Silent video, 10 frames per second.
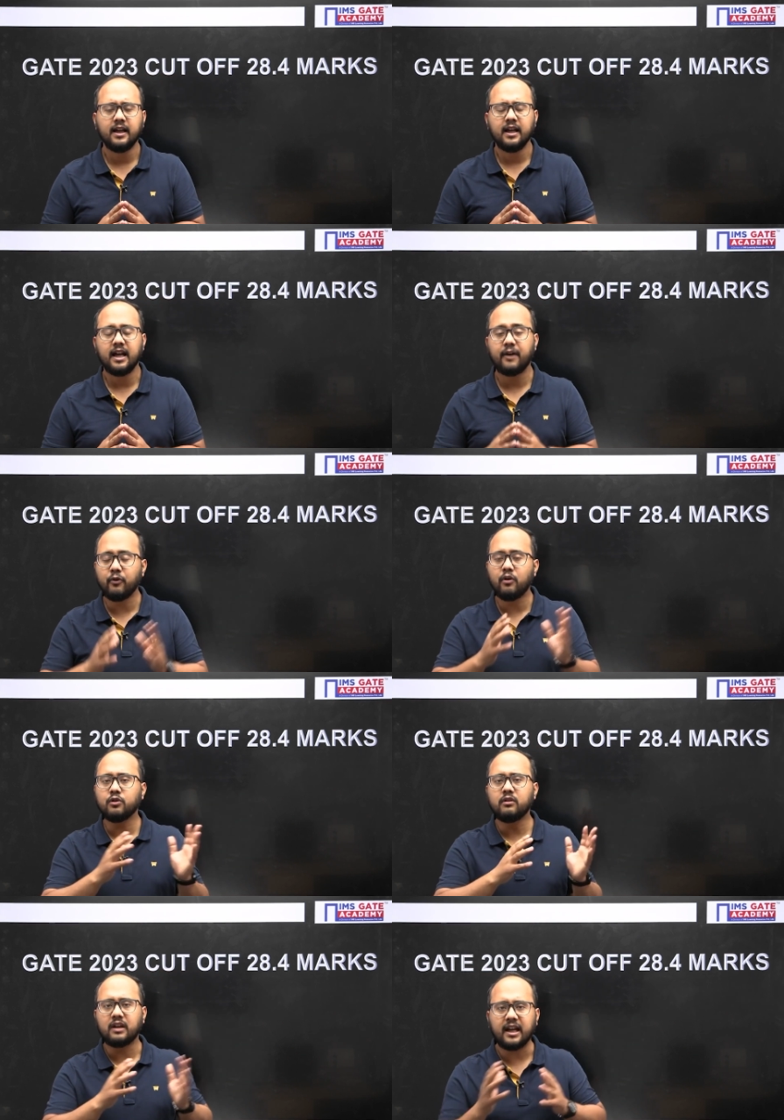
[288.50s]
If you want
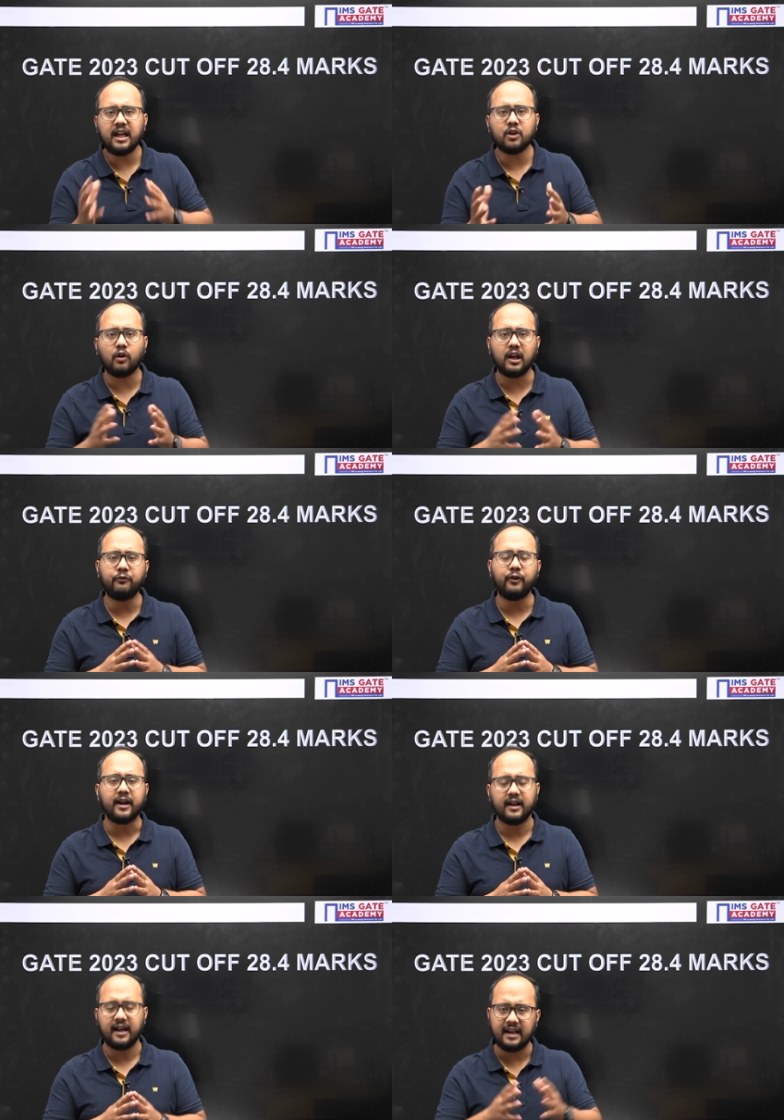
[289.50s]
to really qualify,
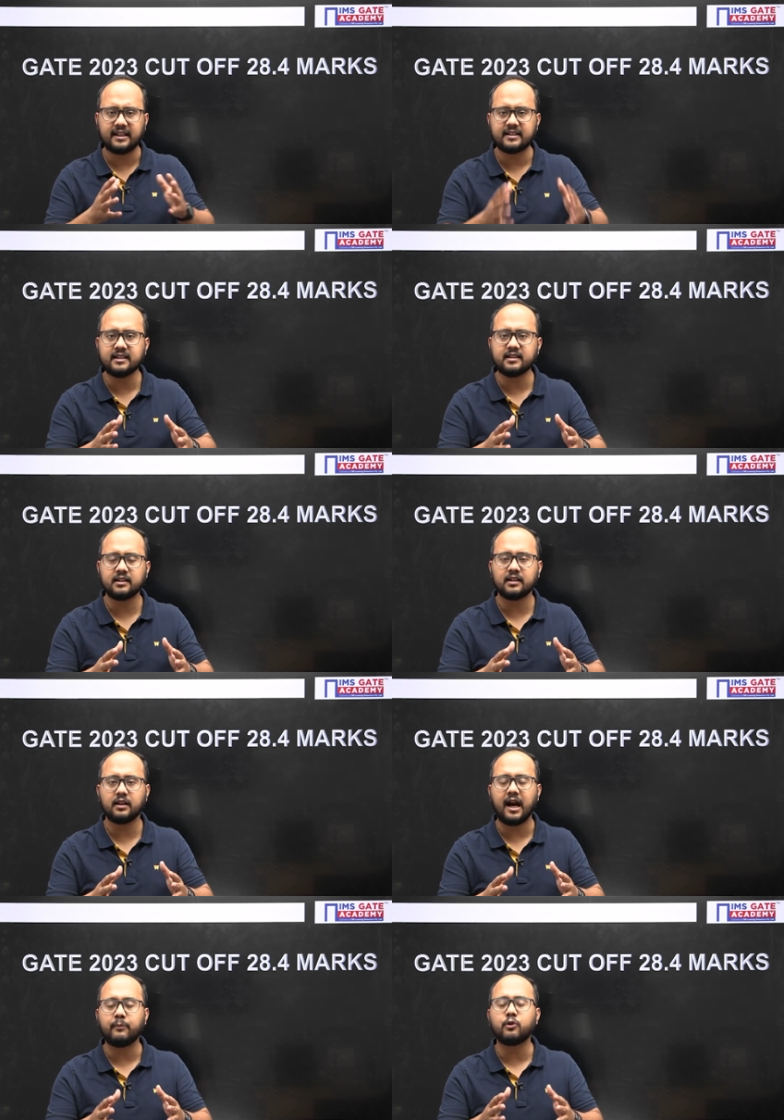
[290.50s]
and this is,
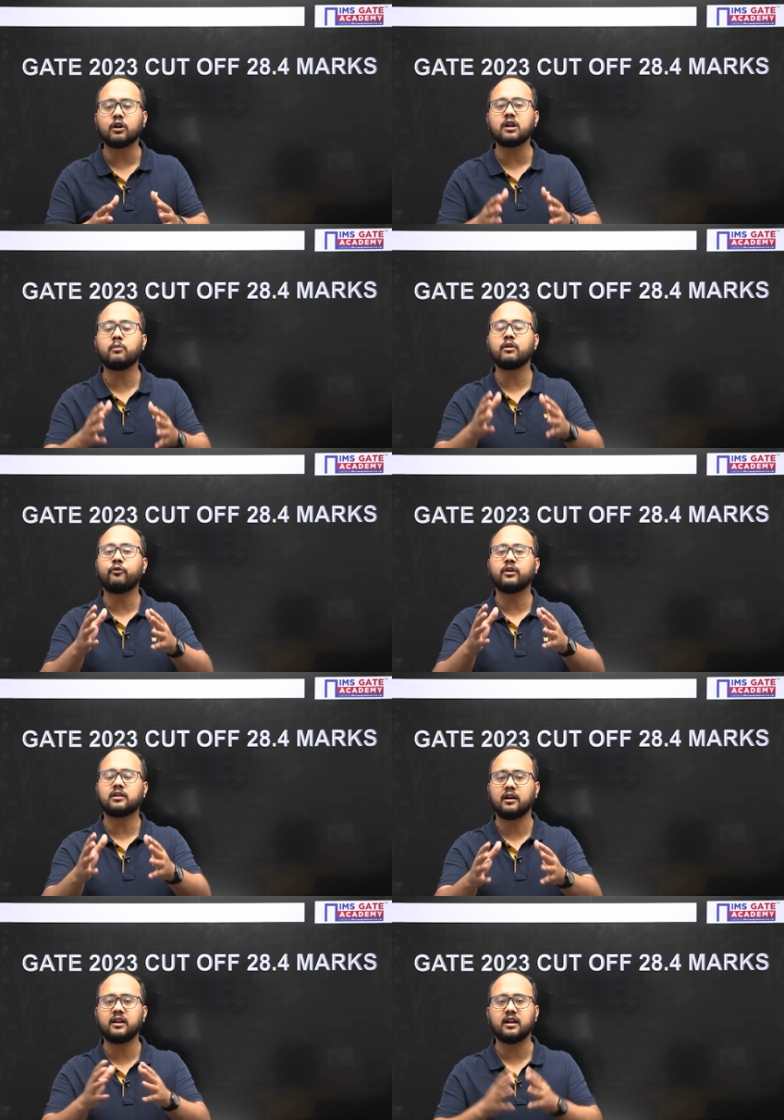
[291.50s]
I'm talking about for
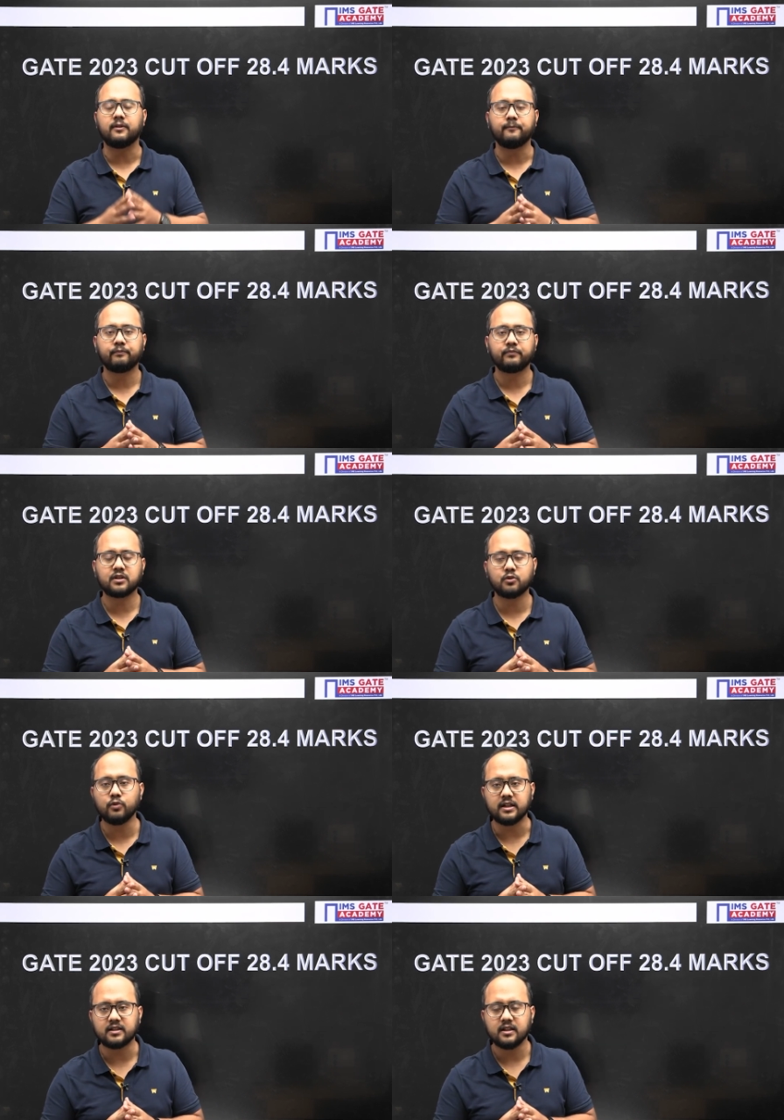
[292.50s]
third year
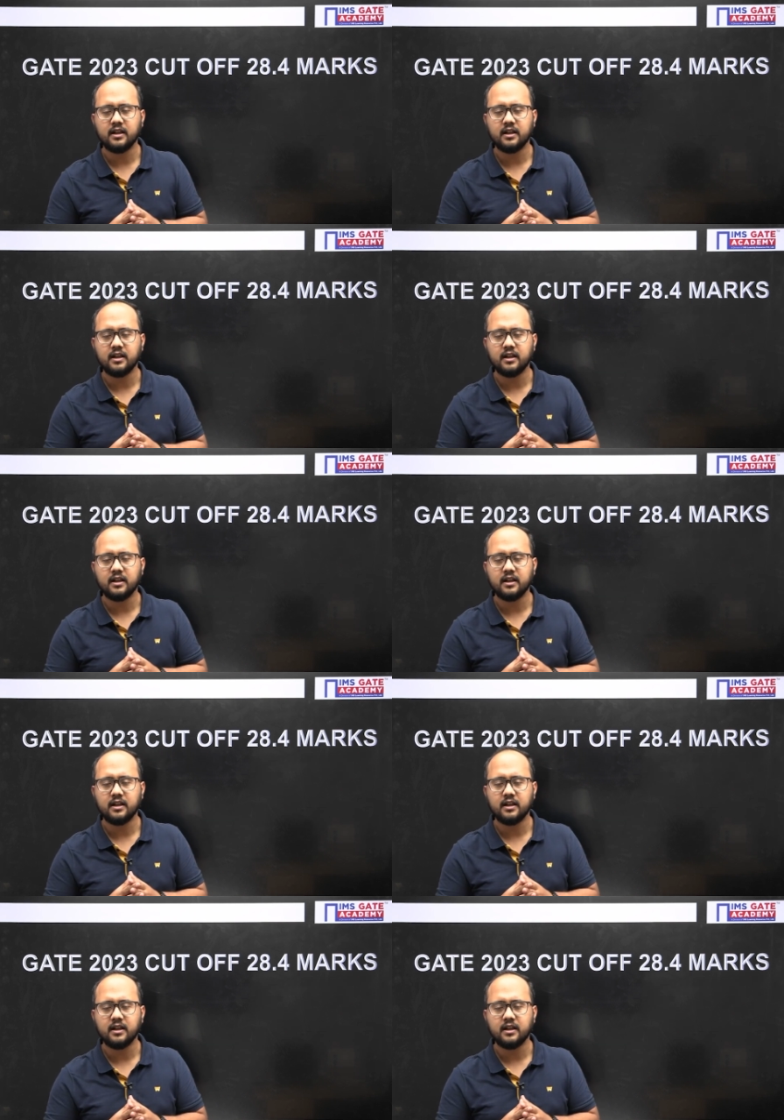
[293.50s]
students.